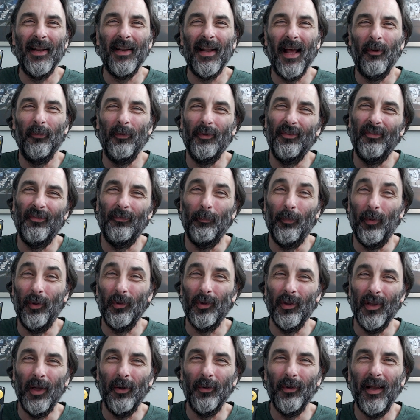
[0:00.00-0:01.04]
I was
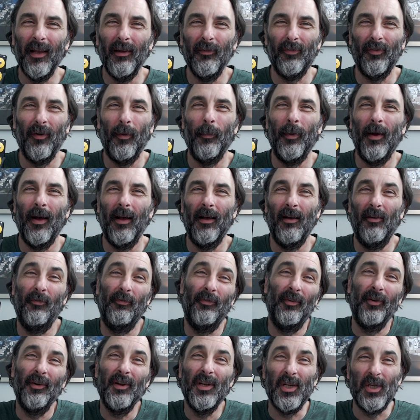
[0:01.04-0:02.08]
bulk loading from a
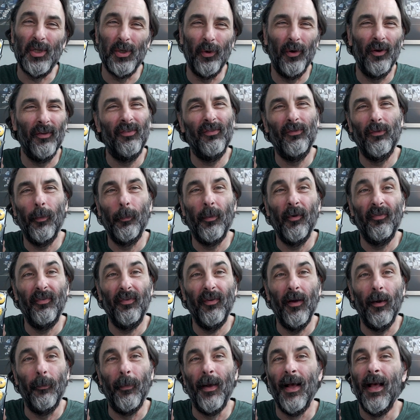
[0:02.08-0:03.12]
very short strip of
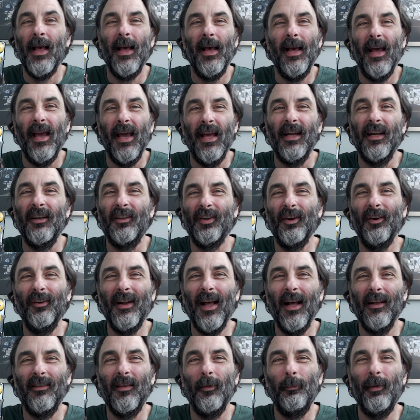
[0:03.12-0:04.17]
film. And it turned
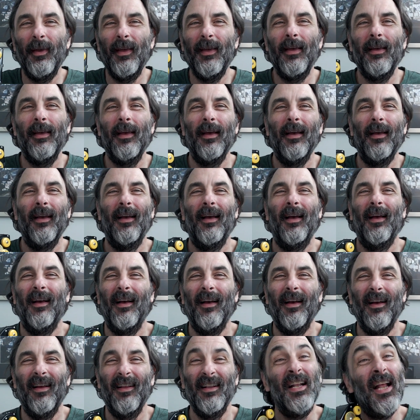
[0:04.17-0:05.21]
out to be
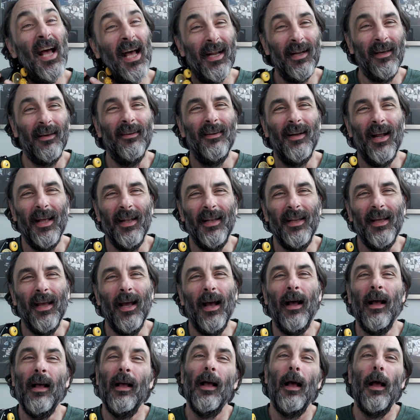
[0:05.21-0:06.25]
not a good idea.